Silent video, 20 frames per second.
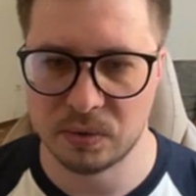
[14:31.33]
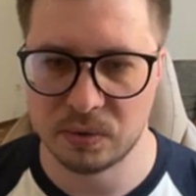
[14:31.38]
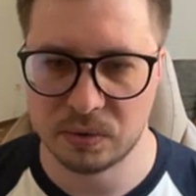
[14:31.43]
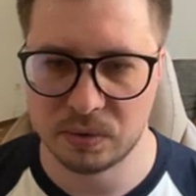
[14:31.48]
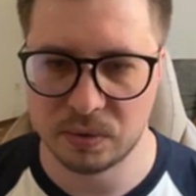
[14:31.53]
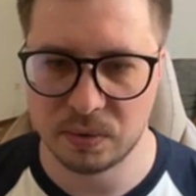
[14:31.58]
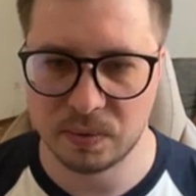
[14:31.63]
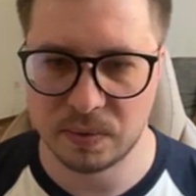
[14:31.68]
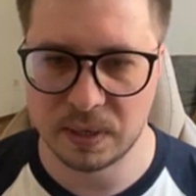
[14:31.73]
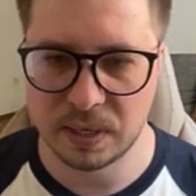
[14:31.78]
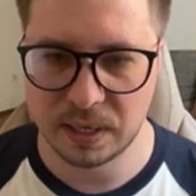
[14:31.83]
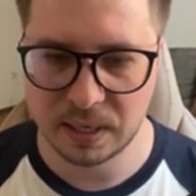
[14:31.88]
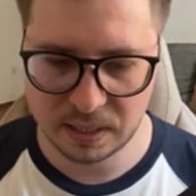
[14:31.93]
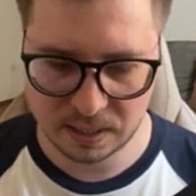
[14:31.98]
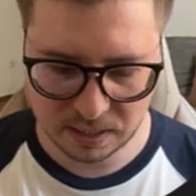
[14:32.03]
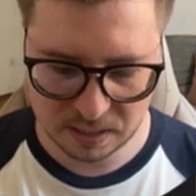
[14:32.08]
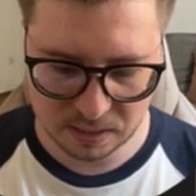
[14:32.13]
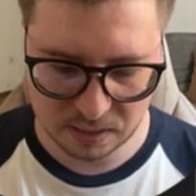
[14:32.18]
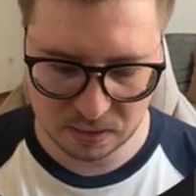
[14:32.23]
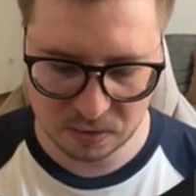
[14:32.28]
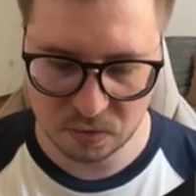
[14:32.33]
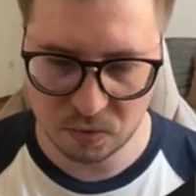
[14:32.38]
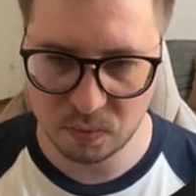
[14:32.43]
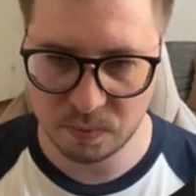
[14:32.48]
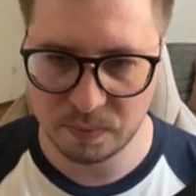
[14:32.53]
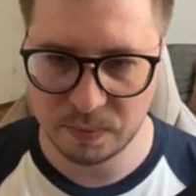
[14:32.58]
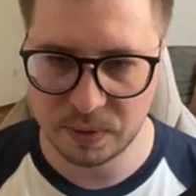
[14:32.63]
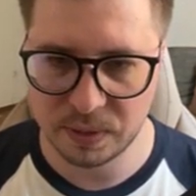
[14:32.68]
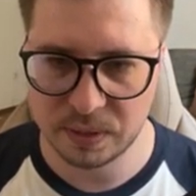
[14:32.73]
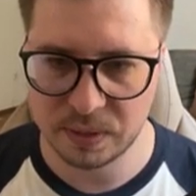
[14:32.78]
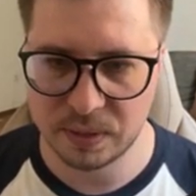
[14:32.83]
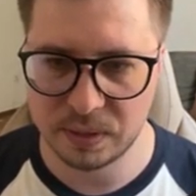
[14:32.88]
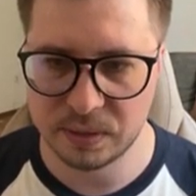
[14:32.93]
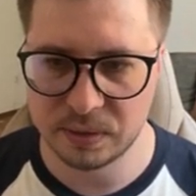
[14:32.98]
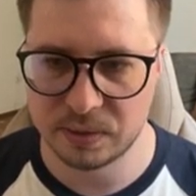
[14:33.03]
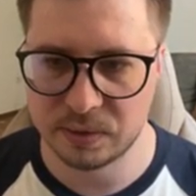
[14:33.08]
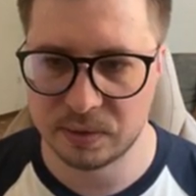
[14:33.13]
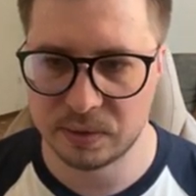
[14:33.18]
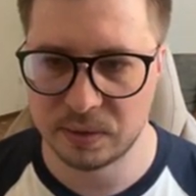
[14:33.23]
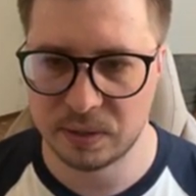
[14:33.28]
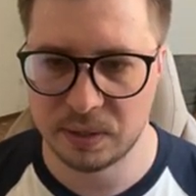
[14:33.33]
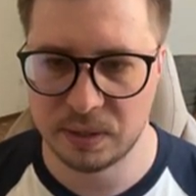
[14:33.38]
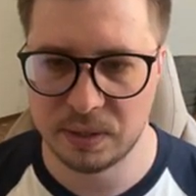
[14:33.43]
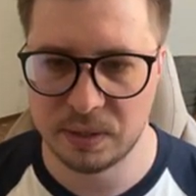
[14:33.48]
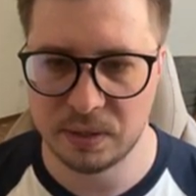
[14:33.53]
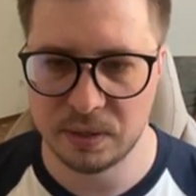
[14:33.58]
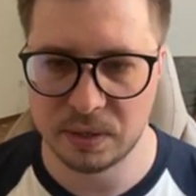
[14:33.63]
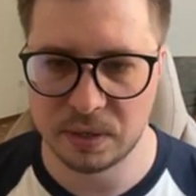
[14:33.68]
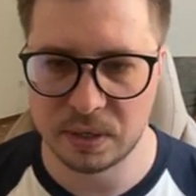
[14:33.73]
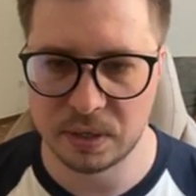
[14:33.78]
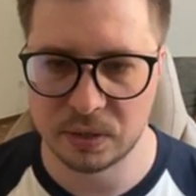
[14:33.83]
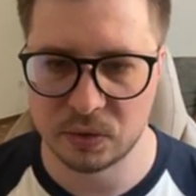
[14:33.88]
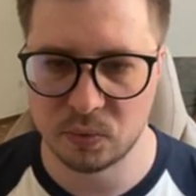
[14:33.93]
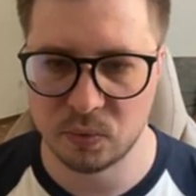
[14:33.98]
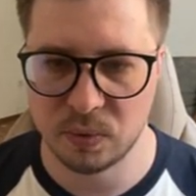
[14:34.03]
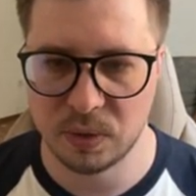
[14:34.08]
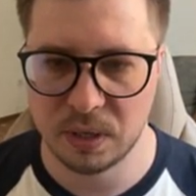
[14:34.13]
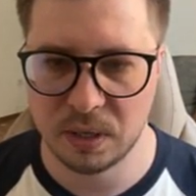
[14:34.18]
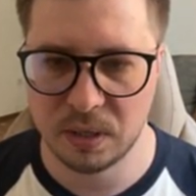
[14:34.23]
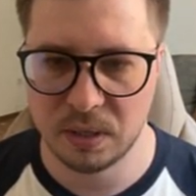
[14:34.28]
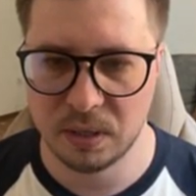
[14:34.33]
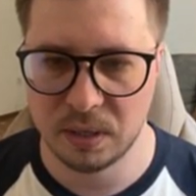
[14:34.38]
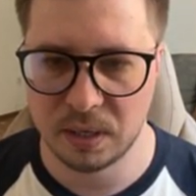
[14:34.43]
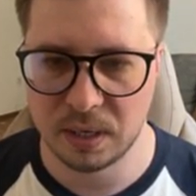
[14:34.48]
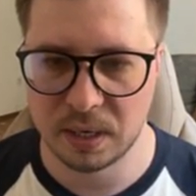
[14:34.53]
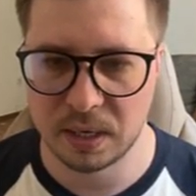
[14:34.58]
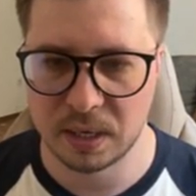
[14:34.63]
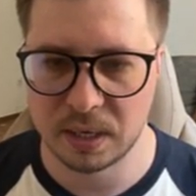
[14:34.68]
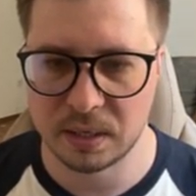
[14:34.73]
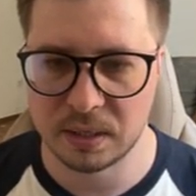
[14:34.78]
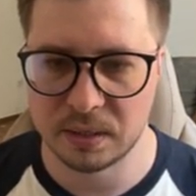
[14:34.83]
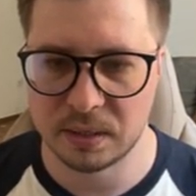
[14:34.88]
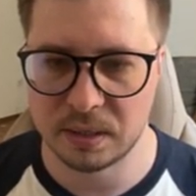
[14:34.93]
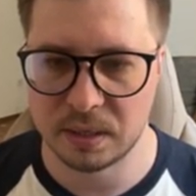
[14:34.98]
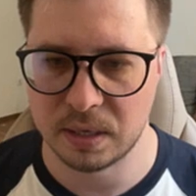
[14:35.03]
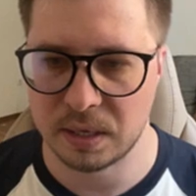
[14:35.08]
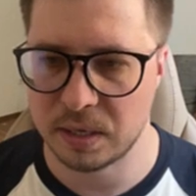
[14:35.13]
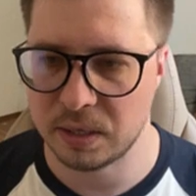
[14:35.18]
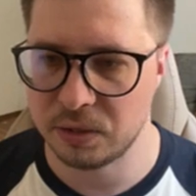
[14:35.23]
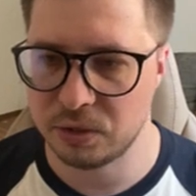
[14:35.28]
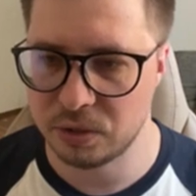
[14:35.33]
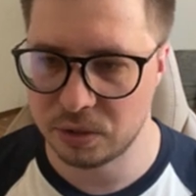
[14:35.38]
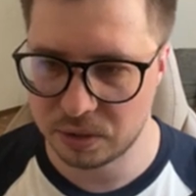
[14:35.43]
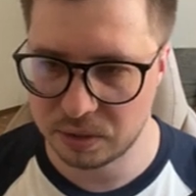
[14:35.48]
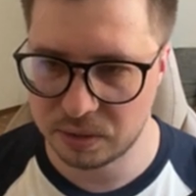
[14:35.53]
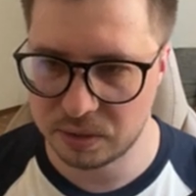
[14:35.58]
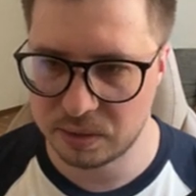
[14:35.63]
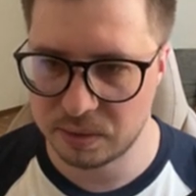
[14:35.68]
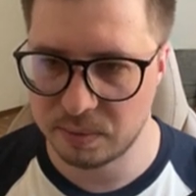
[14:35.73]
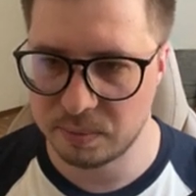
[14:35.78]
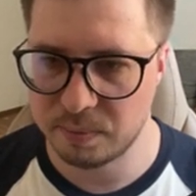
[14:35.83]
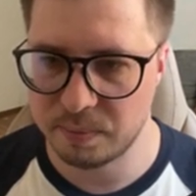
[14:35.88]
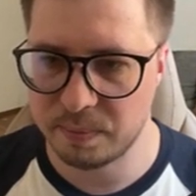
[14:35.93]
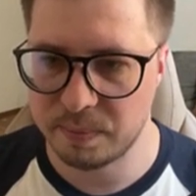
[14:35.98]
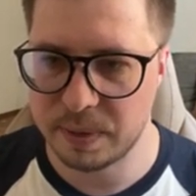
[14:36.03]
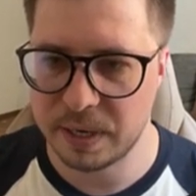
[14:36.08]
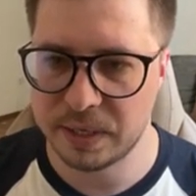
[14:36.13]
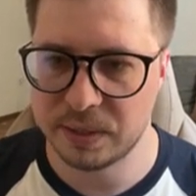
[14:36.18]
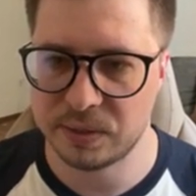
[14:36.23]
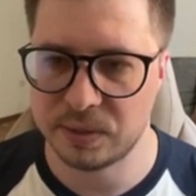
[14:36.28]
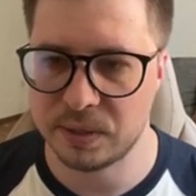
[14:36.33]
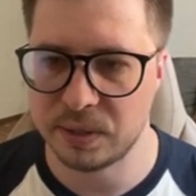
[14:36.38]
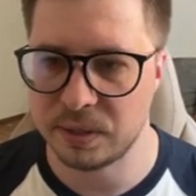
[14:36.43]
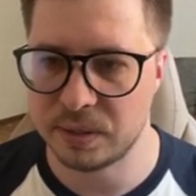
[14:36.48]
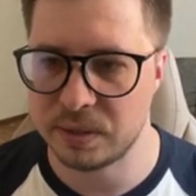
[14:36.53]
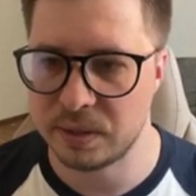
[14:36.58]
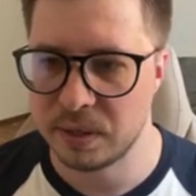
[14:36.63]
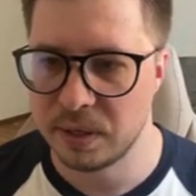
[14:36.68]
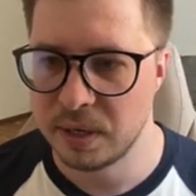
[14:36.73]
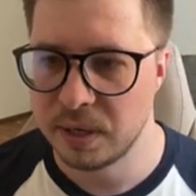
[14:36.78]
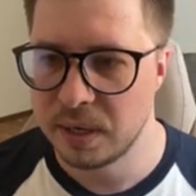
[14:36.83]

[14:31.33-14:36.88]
So I can copy this here as well and I just paste it.